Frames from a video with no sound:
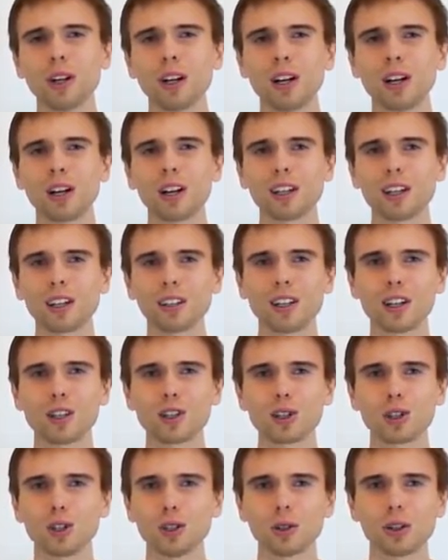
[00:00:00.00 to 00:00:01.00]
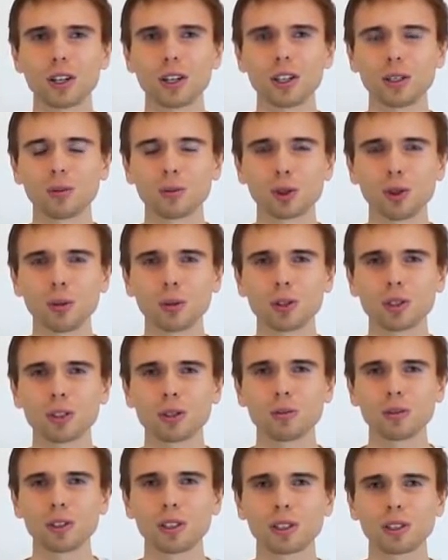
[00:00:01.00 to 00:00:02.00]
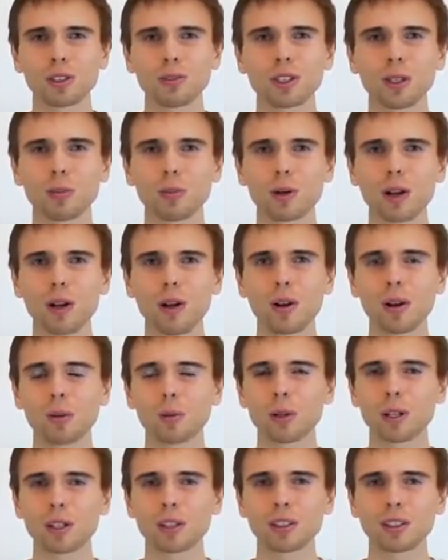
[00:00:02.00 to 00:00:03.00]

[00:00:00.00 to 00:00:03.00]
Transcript: And it seems that I pronounced it in the wrong way.